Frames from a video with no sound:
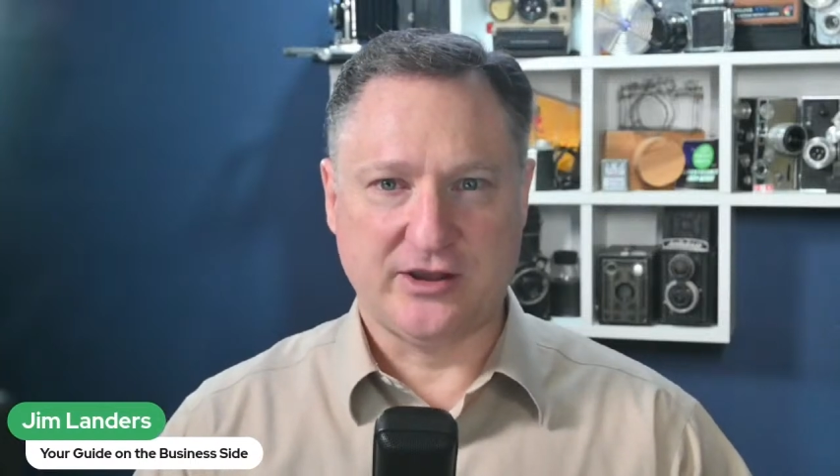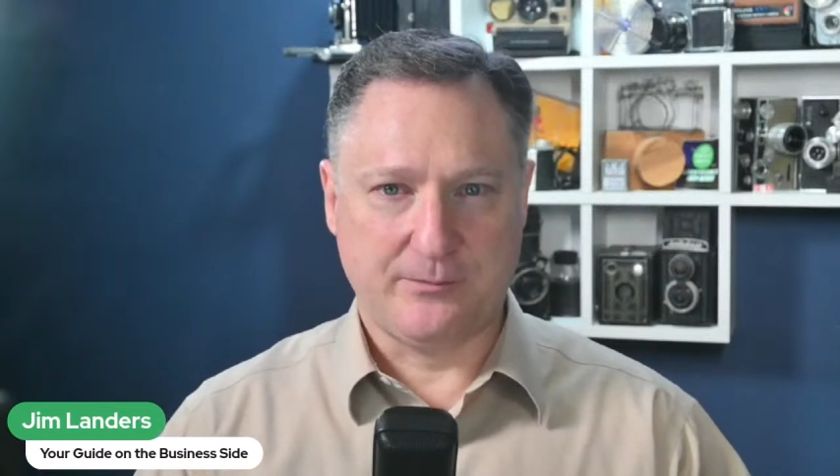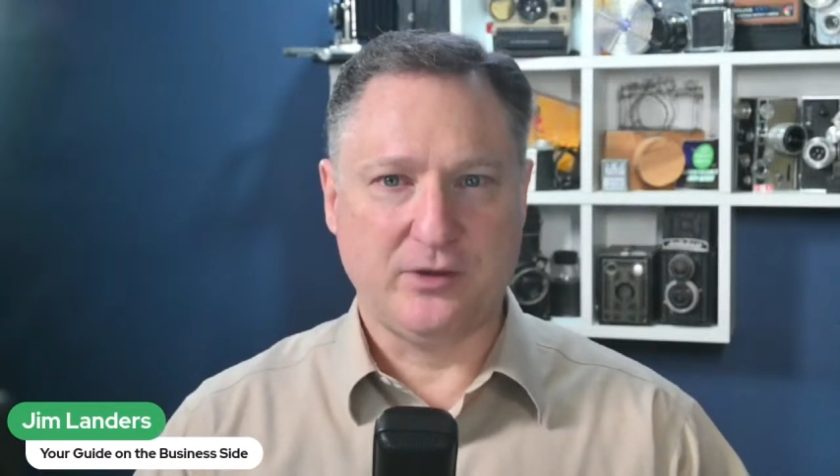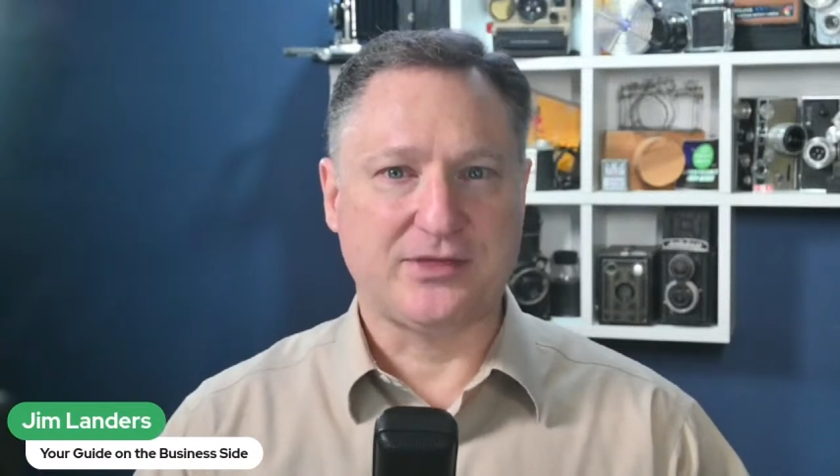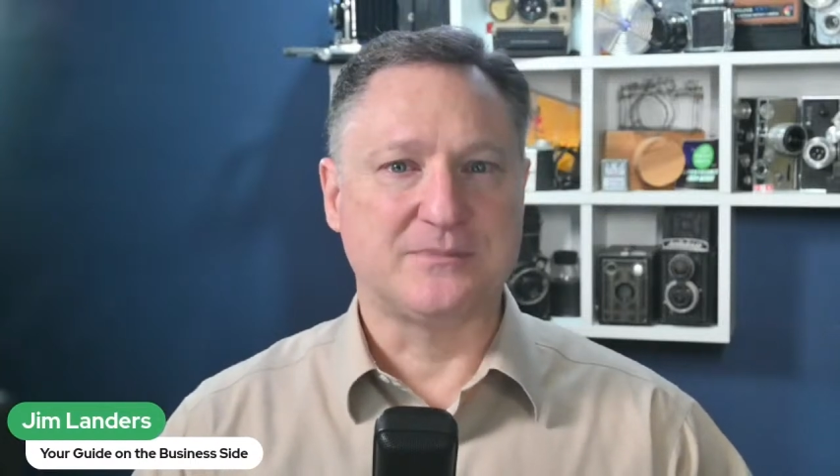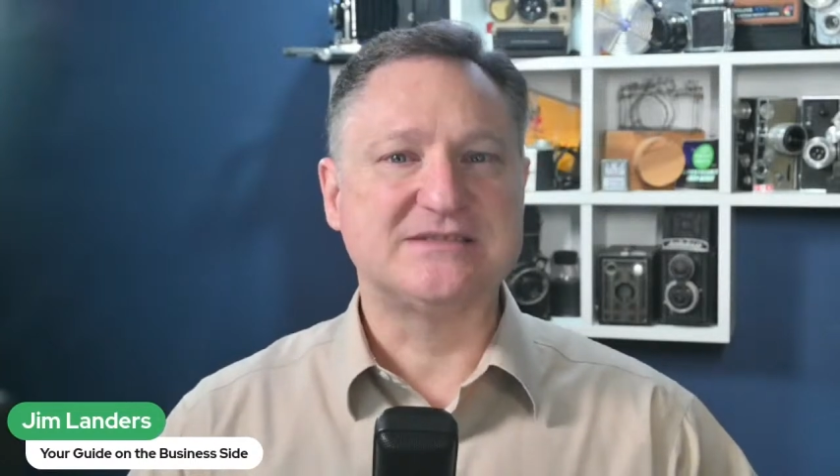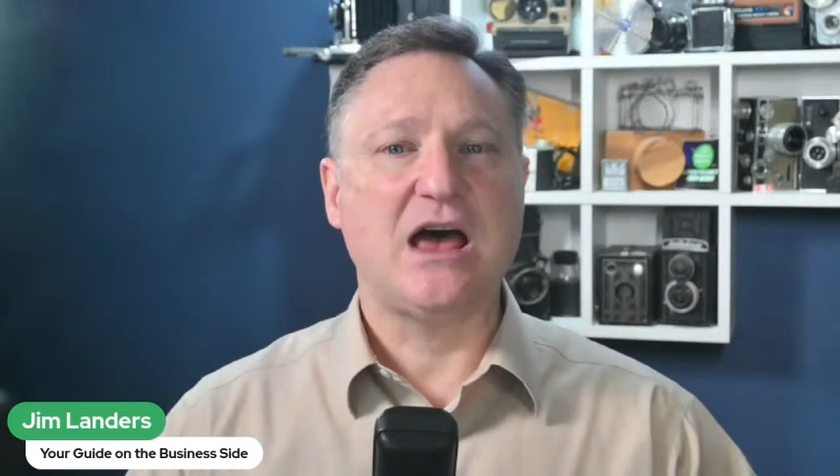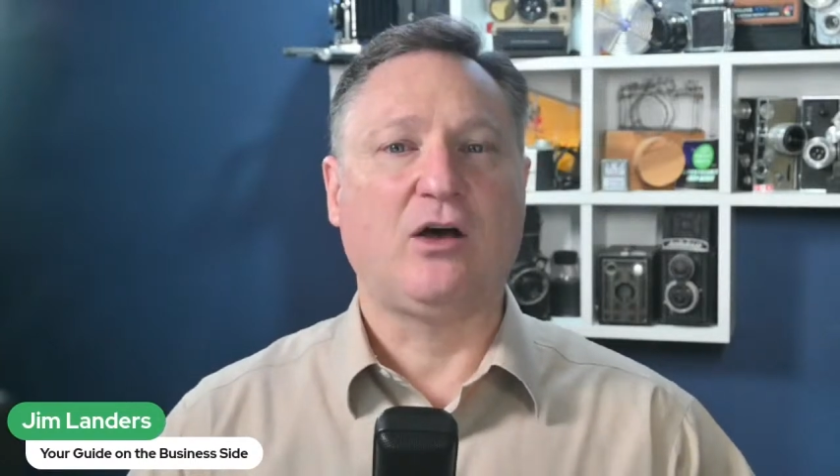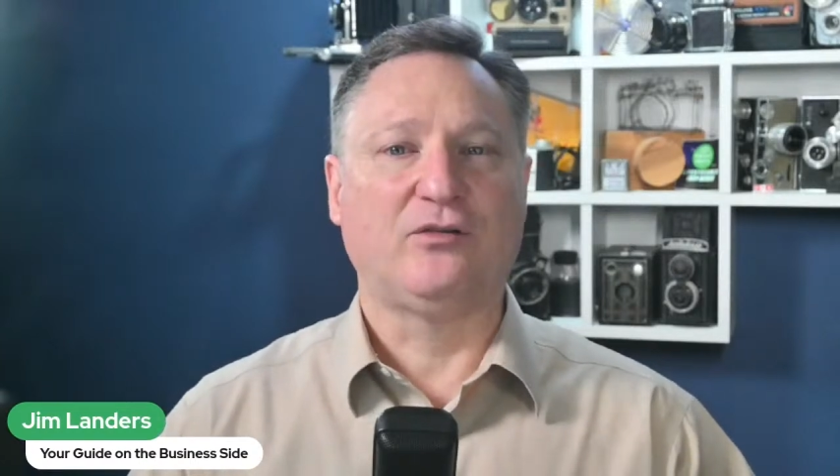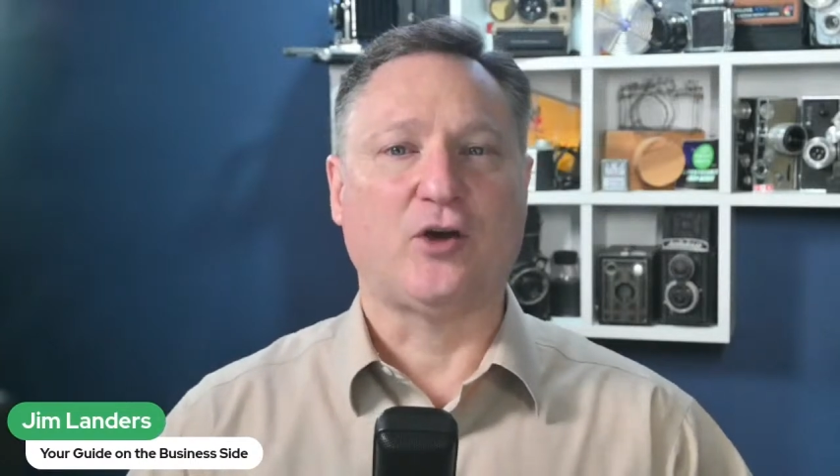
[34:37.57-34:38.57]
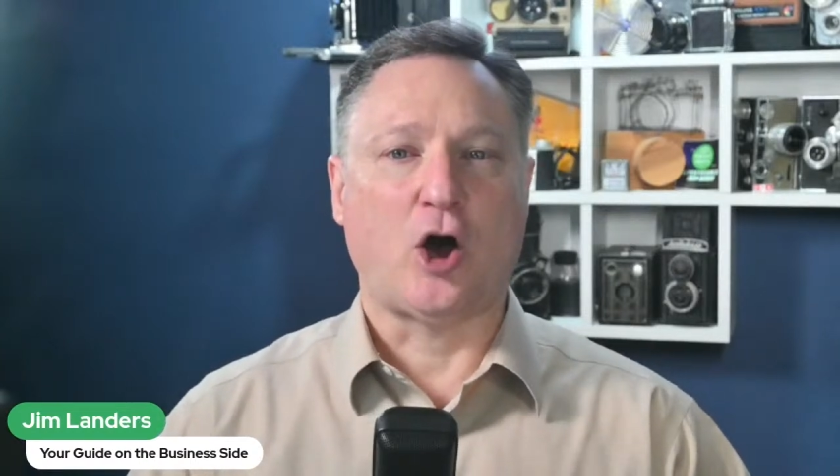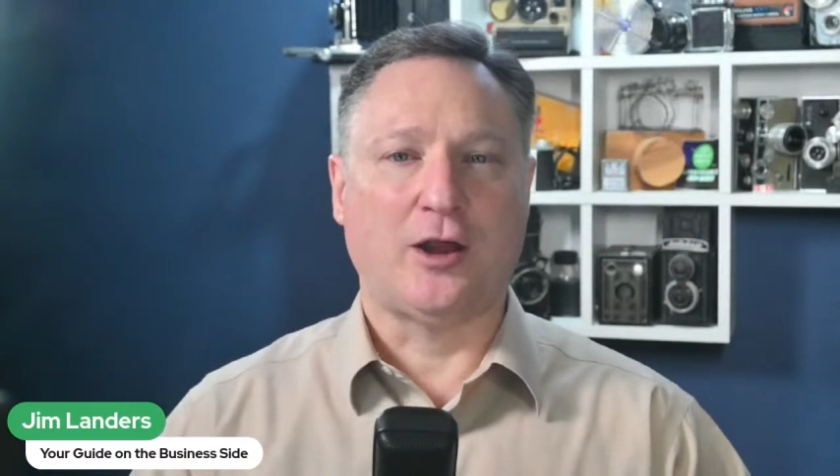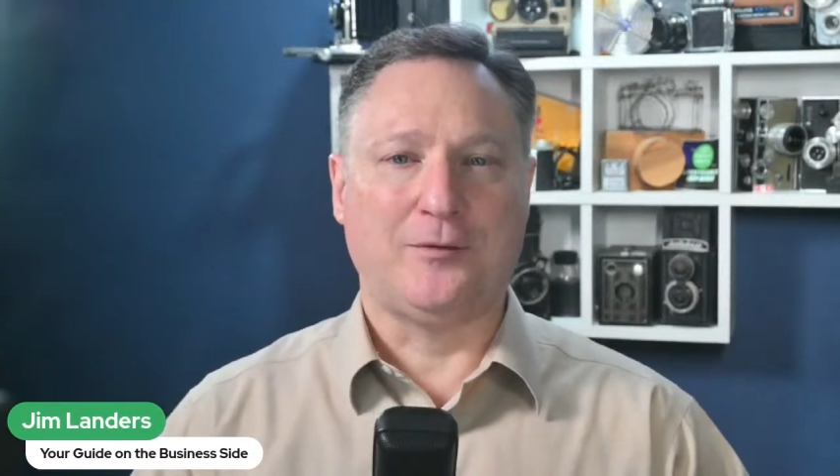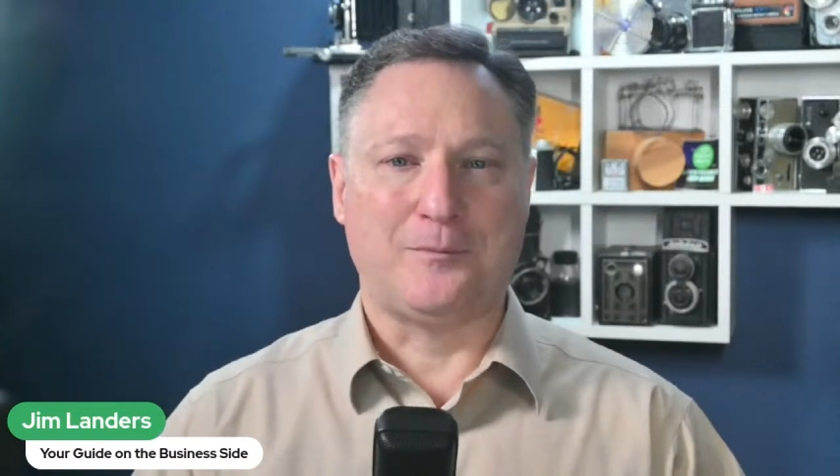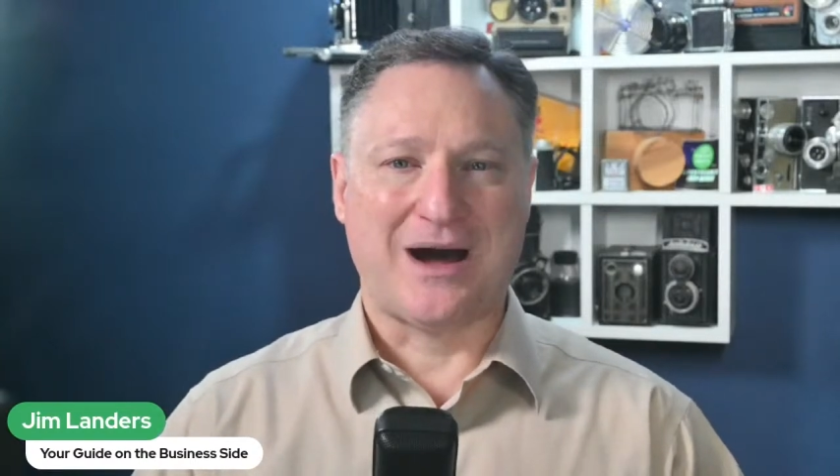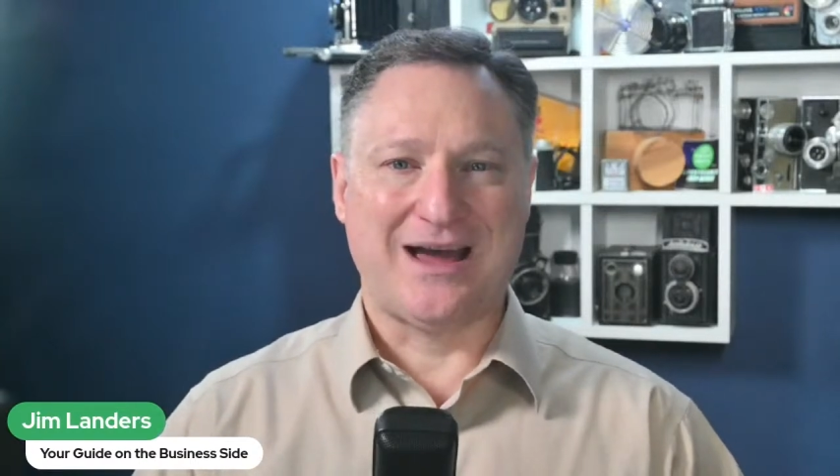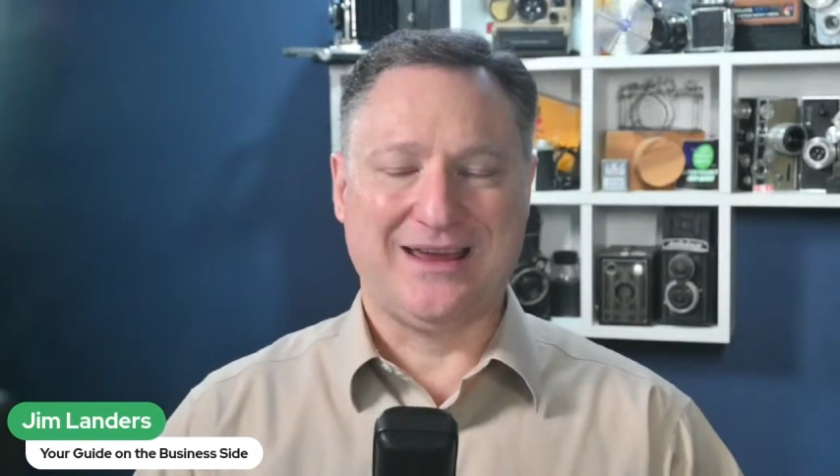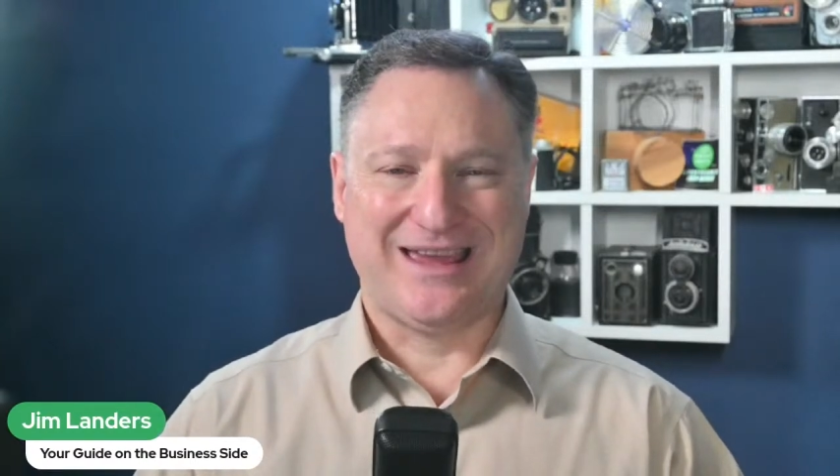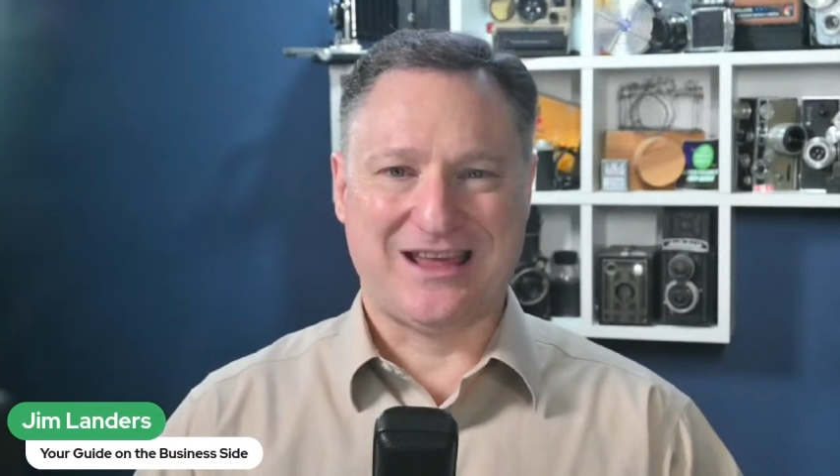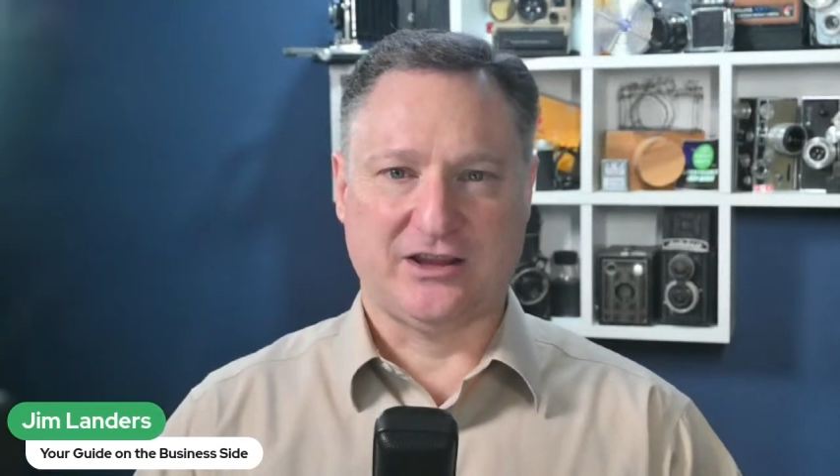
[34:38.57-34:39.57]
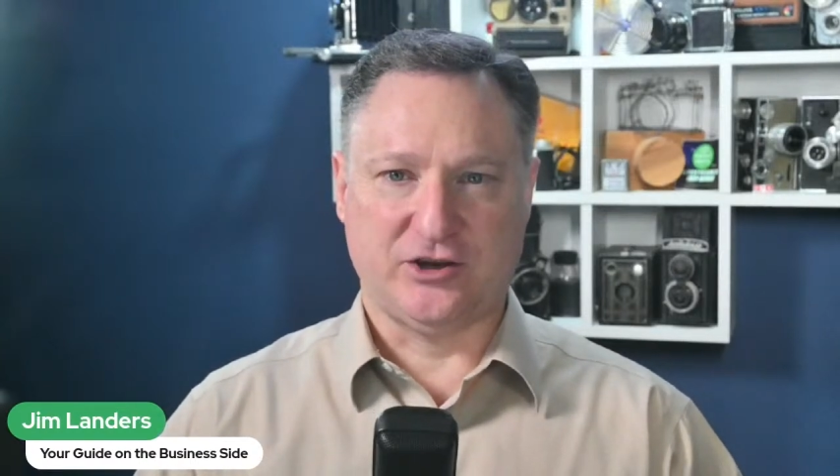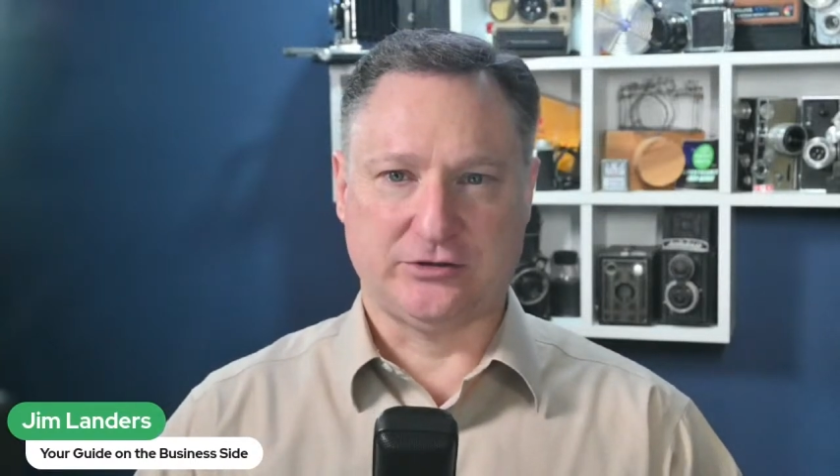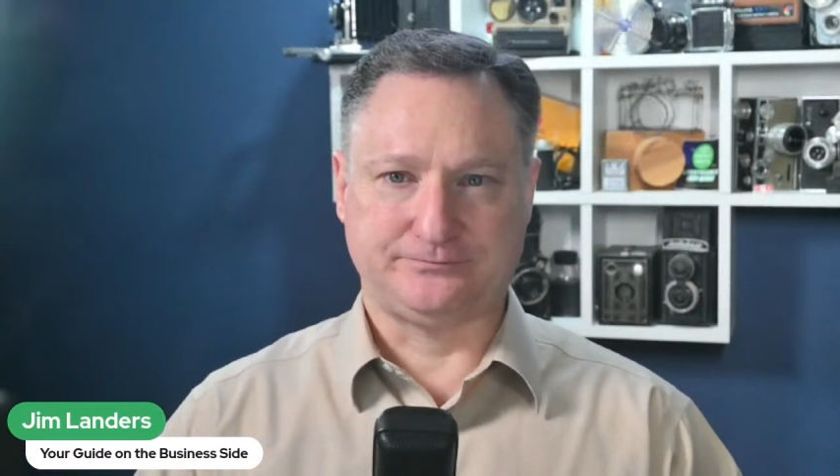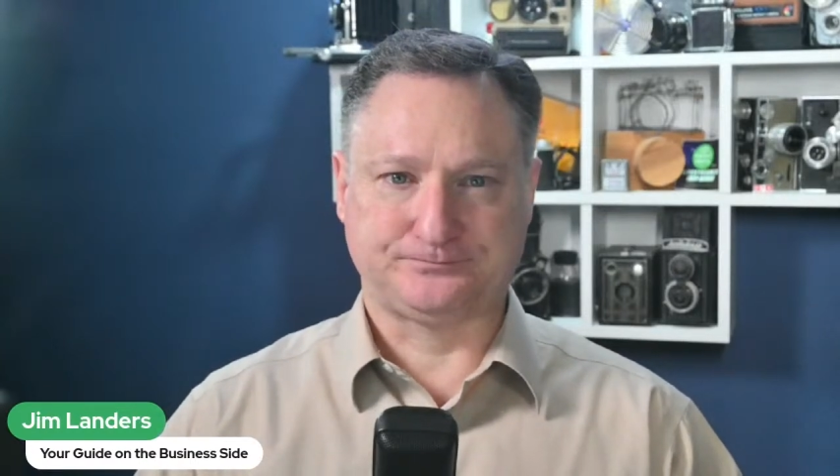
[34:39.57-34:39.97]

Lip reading: and they put themselves on my calendar.